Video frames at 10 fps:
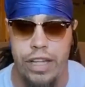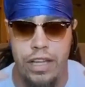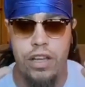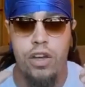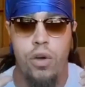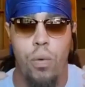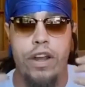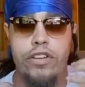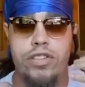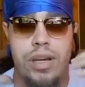Like,
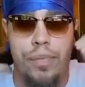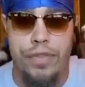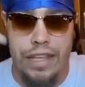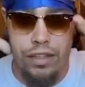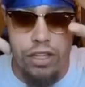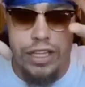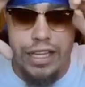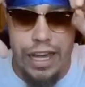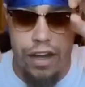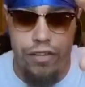we're something
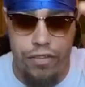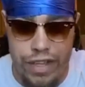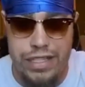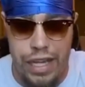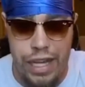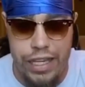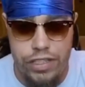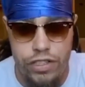looking out of these eyes.